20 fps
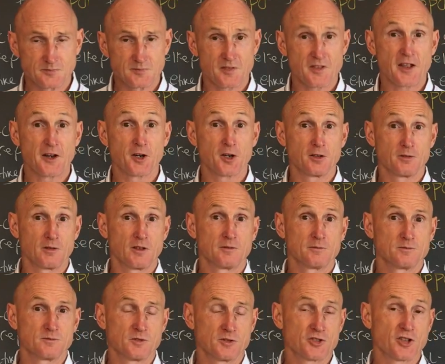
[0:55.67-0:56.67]
that are,
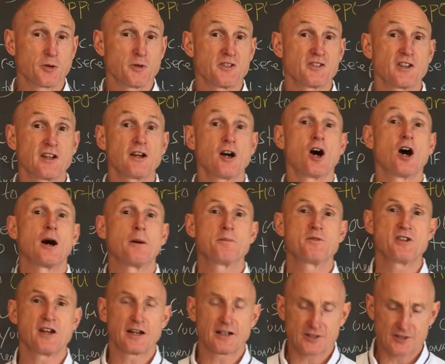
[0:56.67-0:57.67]
shall we say,
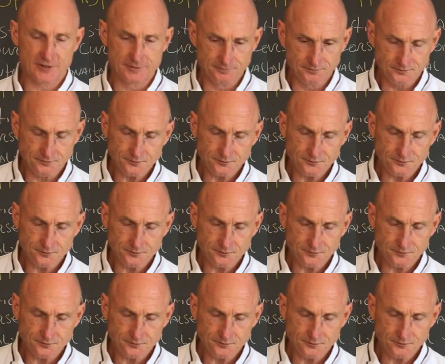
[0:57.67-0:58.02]
objects.